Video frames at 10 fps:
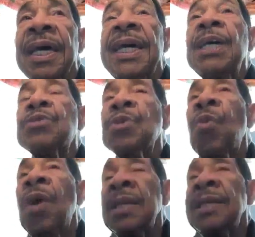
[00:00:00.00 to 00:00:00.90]
He's the
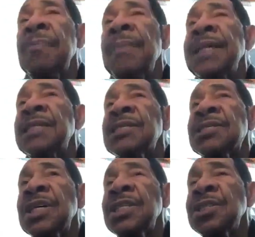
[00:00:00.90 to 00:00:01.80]
one that made the
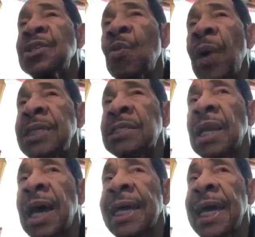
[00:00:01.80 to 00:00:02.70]
decision to wait
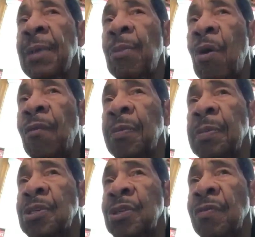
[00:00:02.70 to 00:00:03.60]
till I came home from
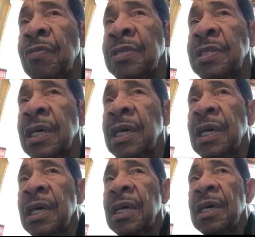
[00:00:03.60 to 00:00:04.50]
the service,
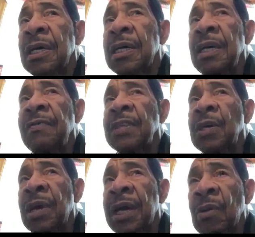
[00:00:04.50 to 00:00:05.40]
even
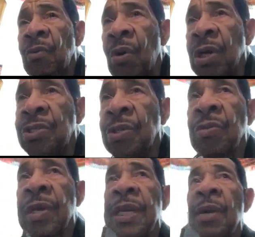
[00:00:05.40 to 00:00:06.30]
though they didn't want
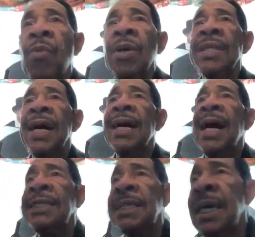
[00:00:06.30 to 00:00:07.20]
to. And then once I
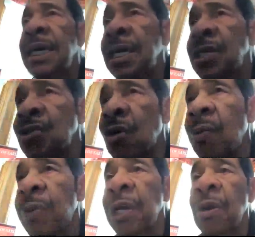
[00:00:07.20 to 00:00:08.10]
got there, he
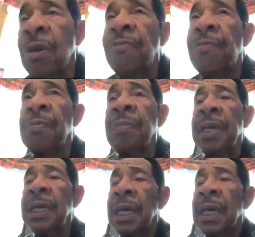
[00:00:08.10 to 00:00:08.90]
enjoyed what he heard from me.